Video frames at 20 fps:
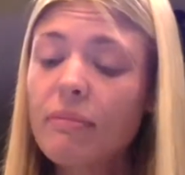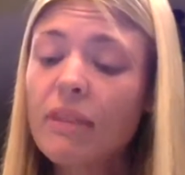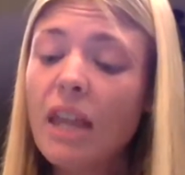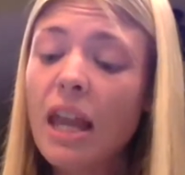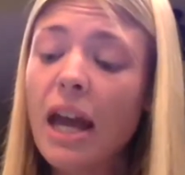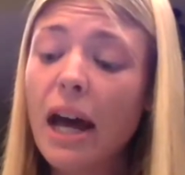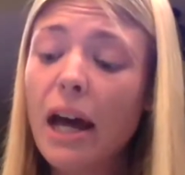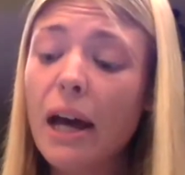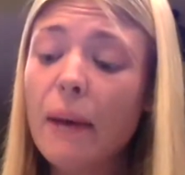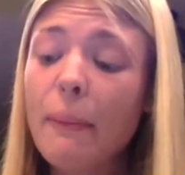
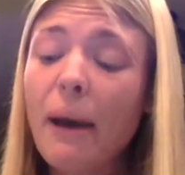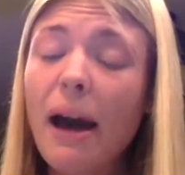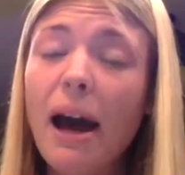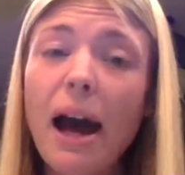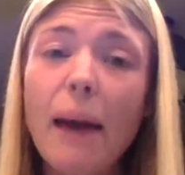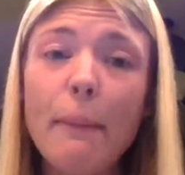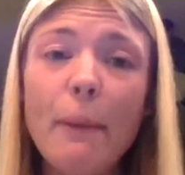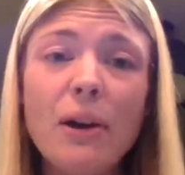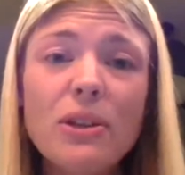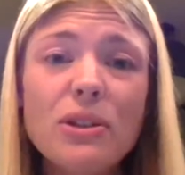
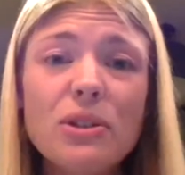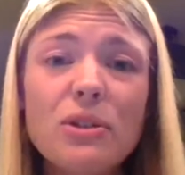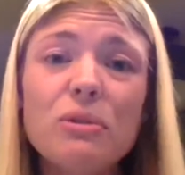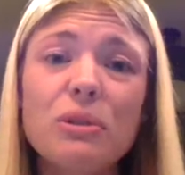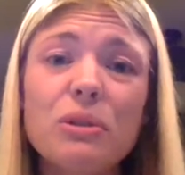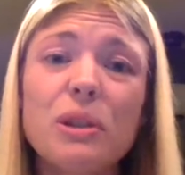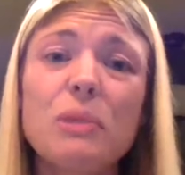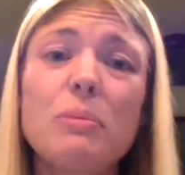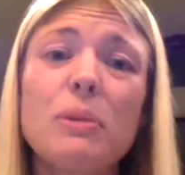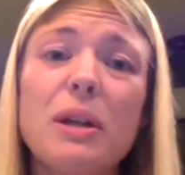I'm also
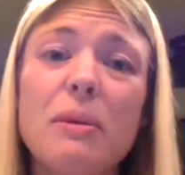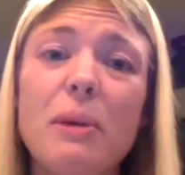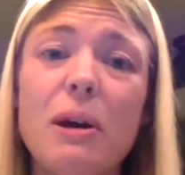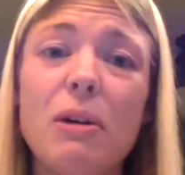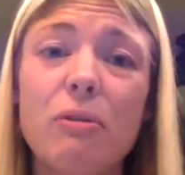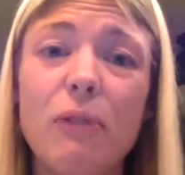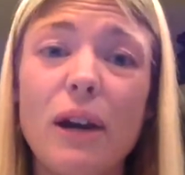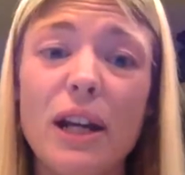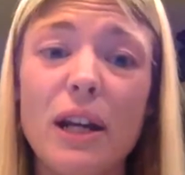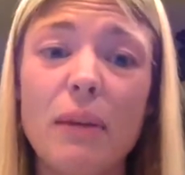really big
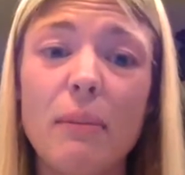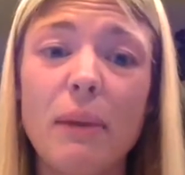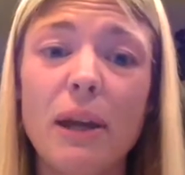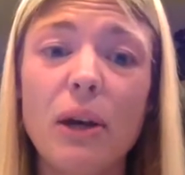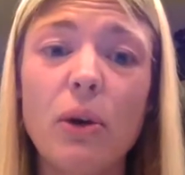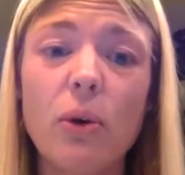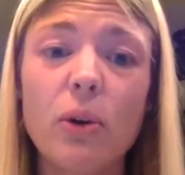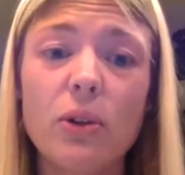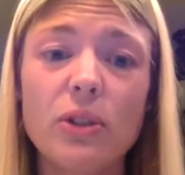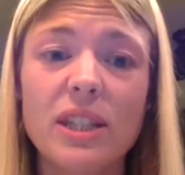about writing my
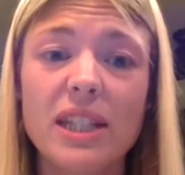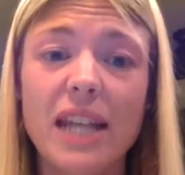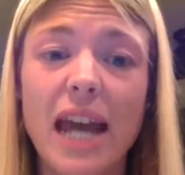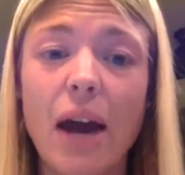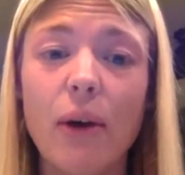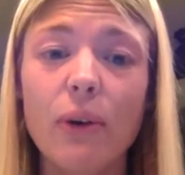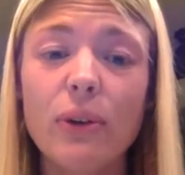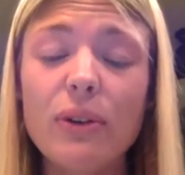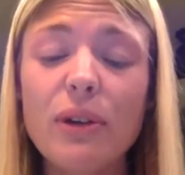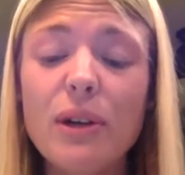goals
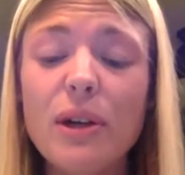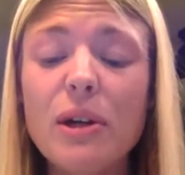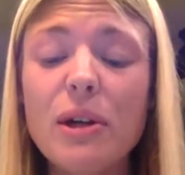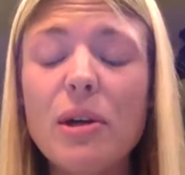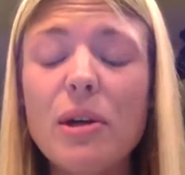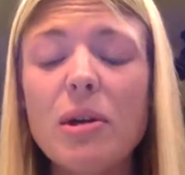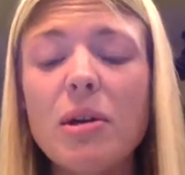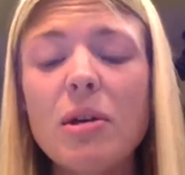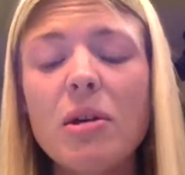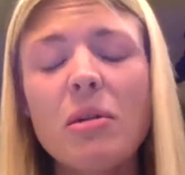down,
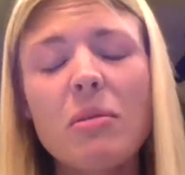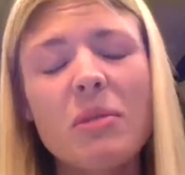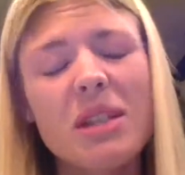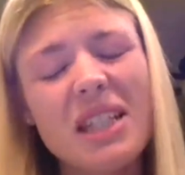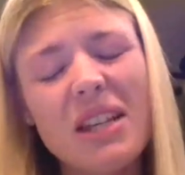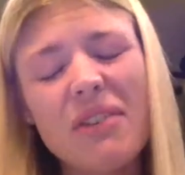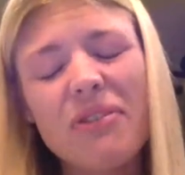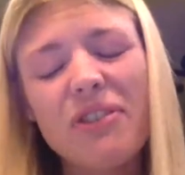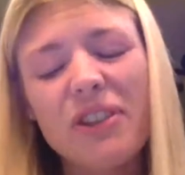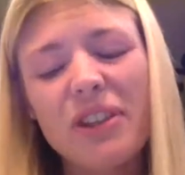
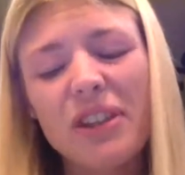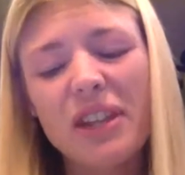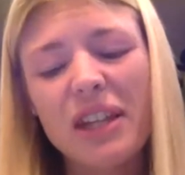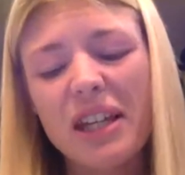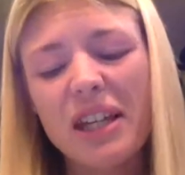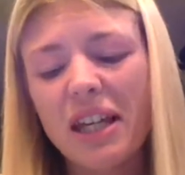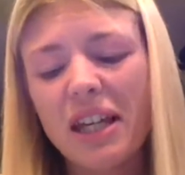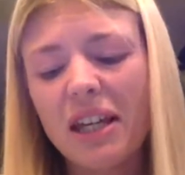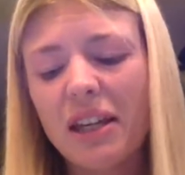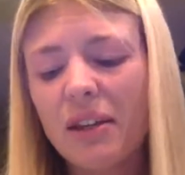because I feel
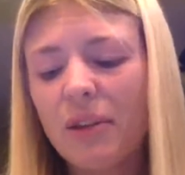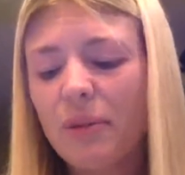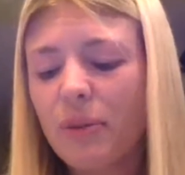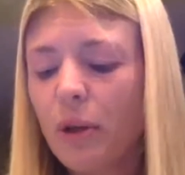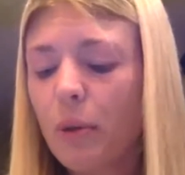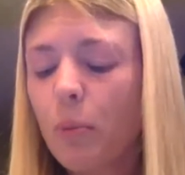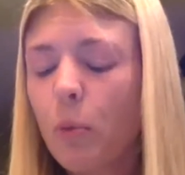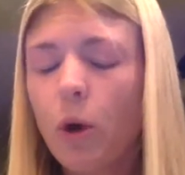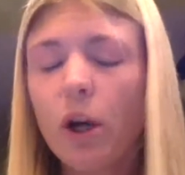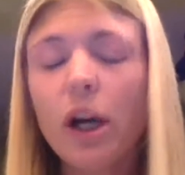like
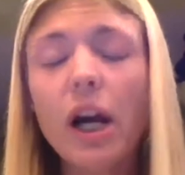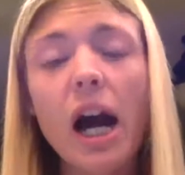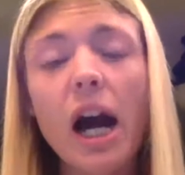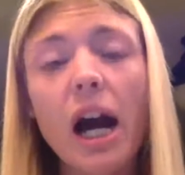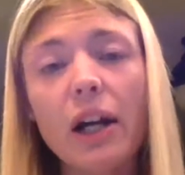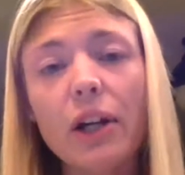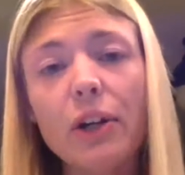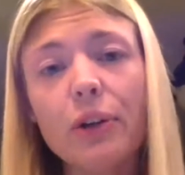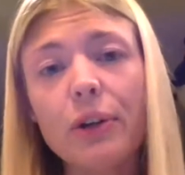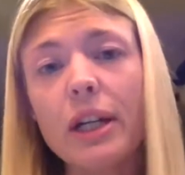they're more
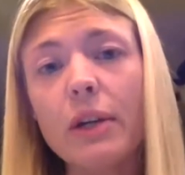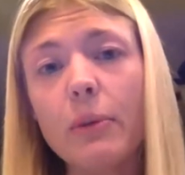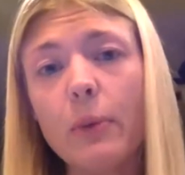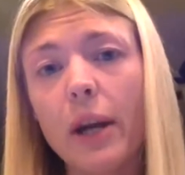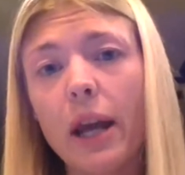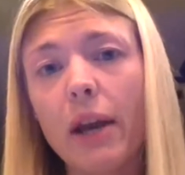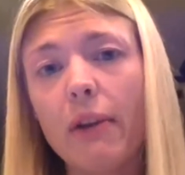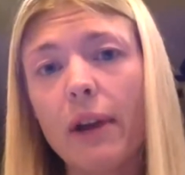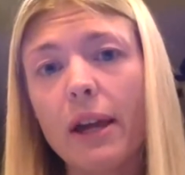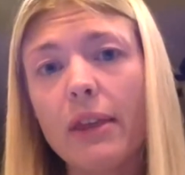concrete when
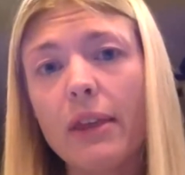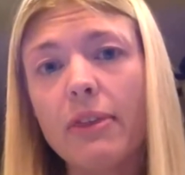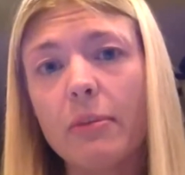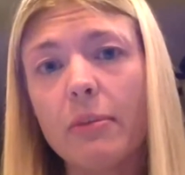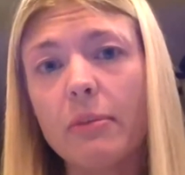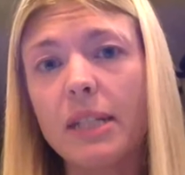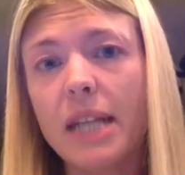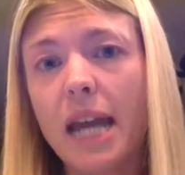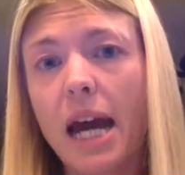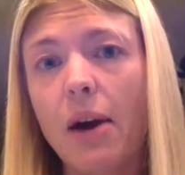I write
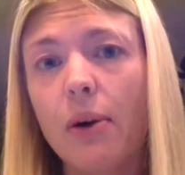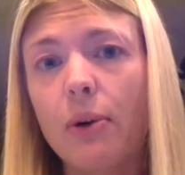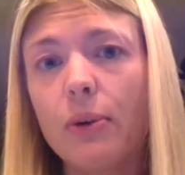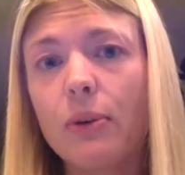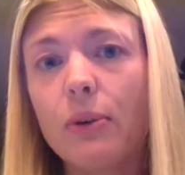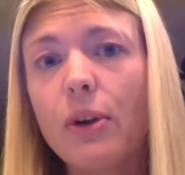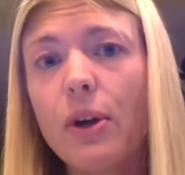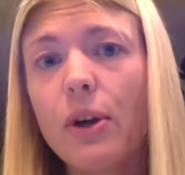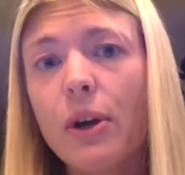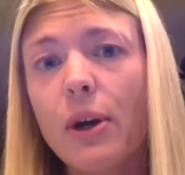them down.
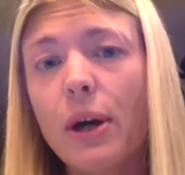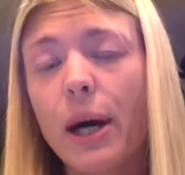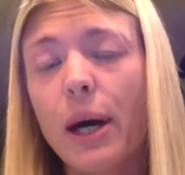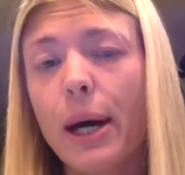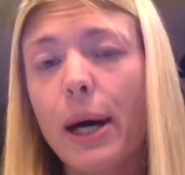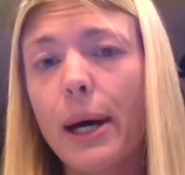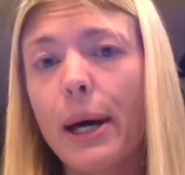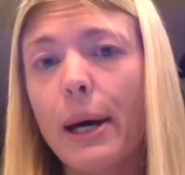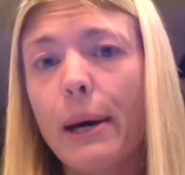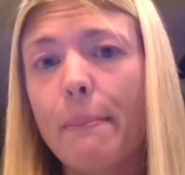
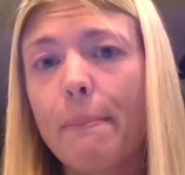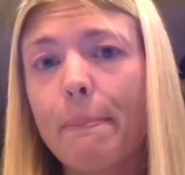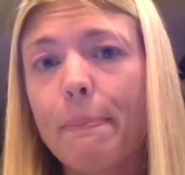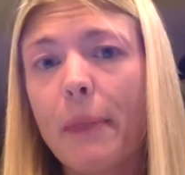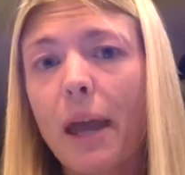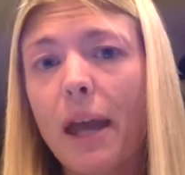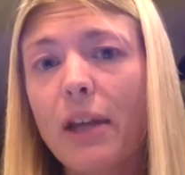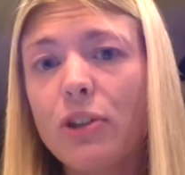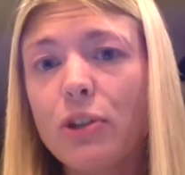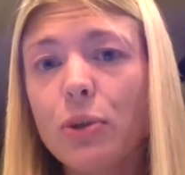
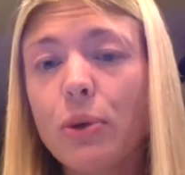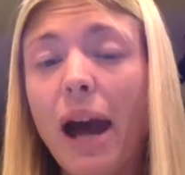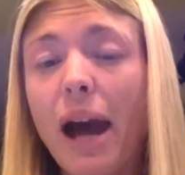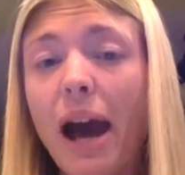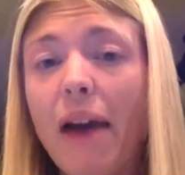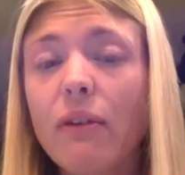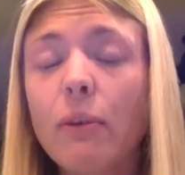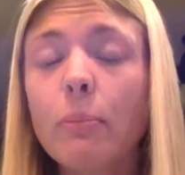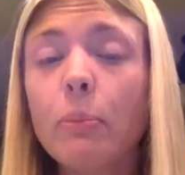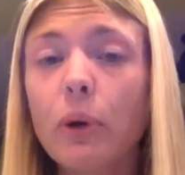I do
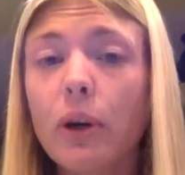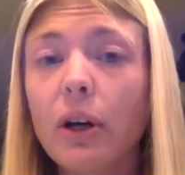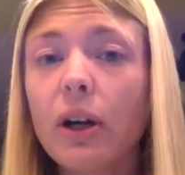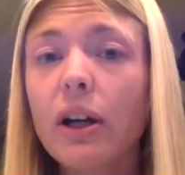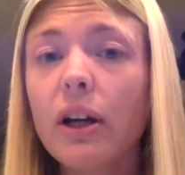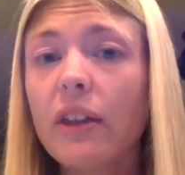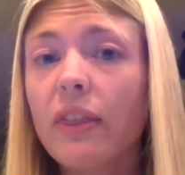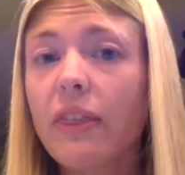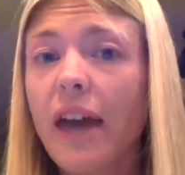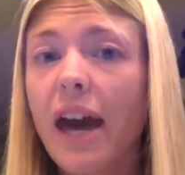have a book
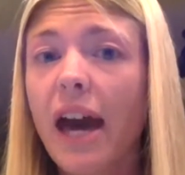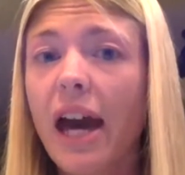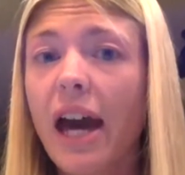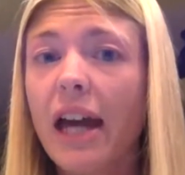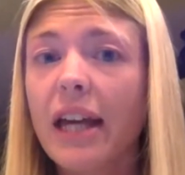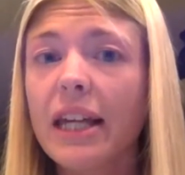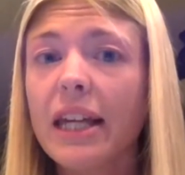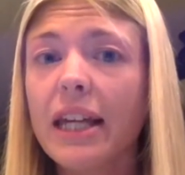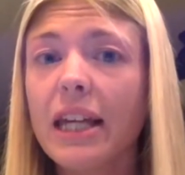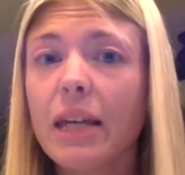that
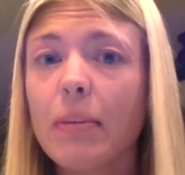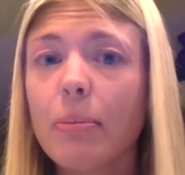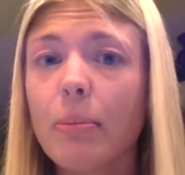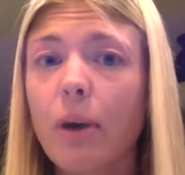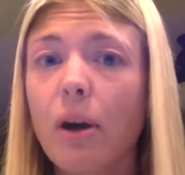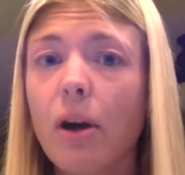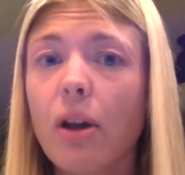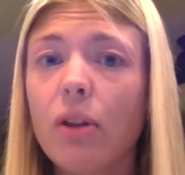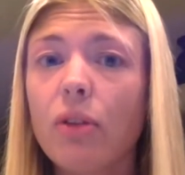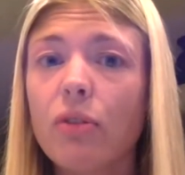I keep
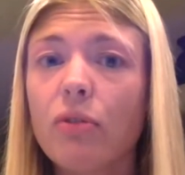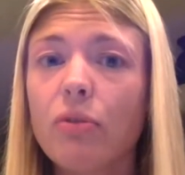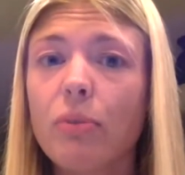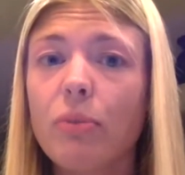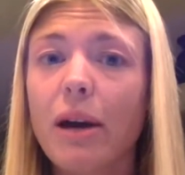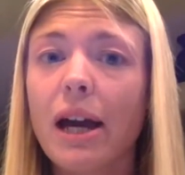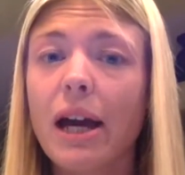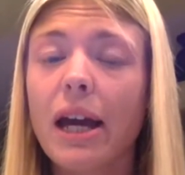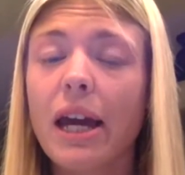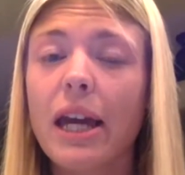all of
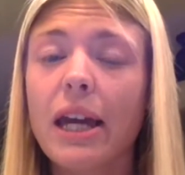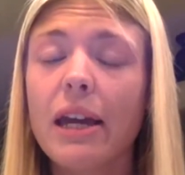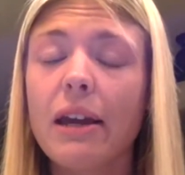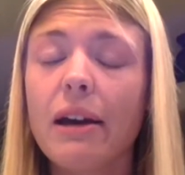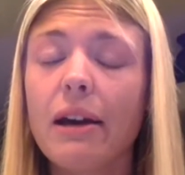my